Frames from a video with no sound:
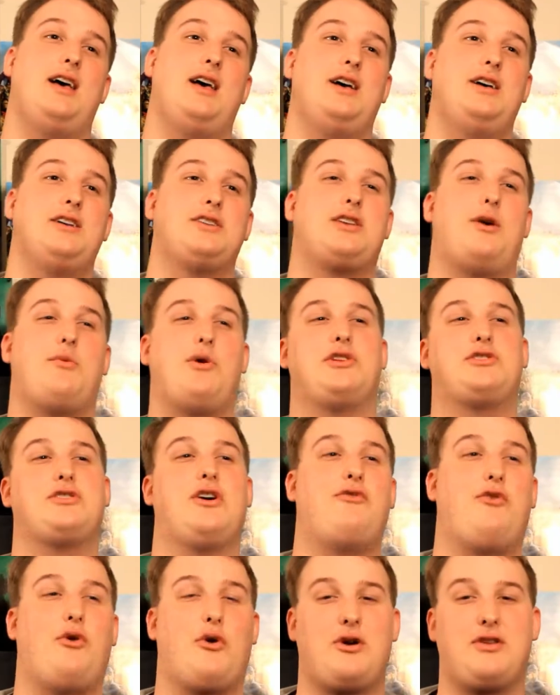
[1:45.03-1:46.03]
so on and so
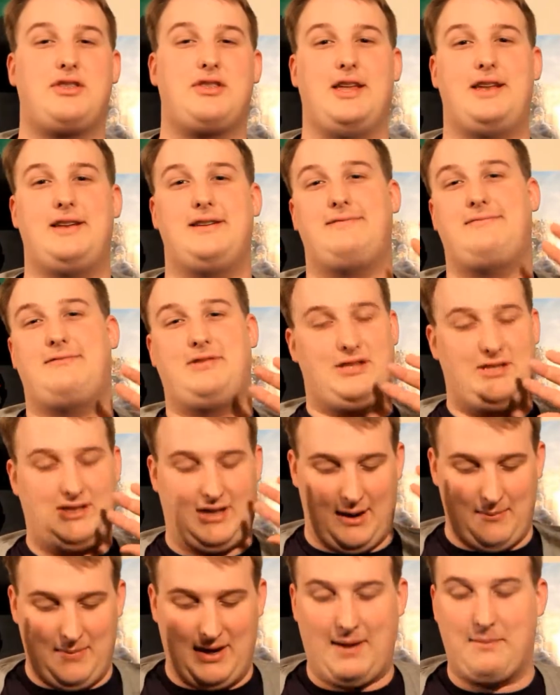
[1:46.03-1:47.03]
forth, and
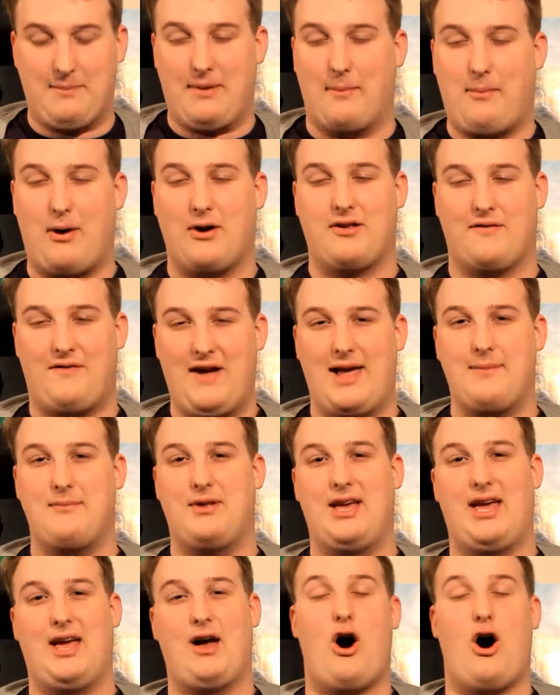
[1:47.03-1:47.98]
Tim becoming a part of the family.